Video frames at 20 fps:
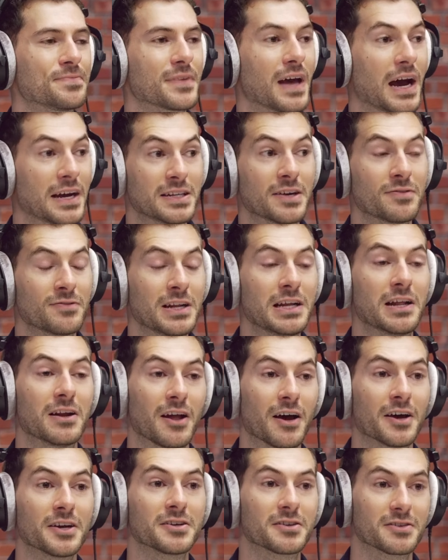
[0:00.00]
I definitely
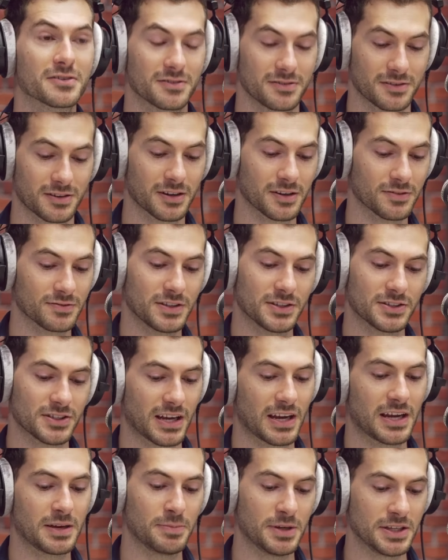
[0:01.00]
like kind of this
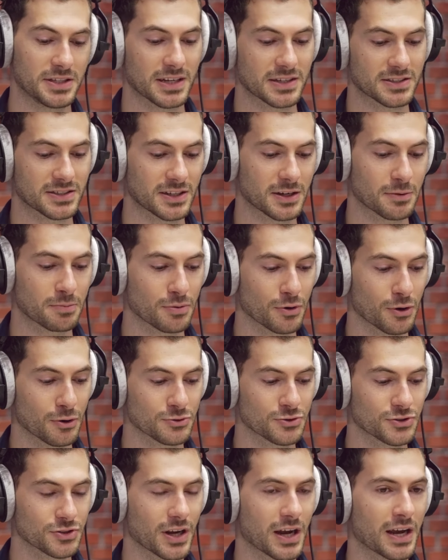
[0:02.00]
A/B testing
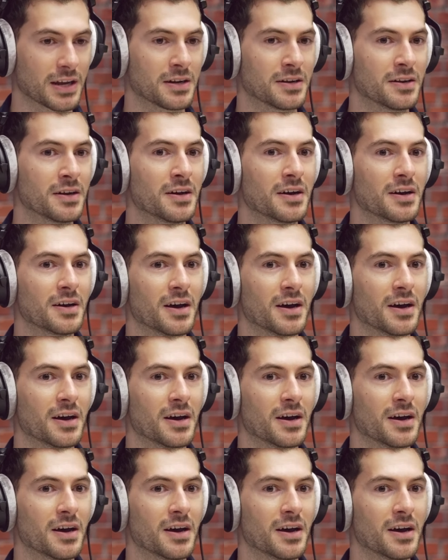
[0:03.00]
approach and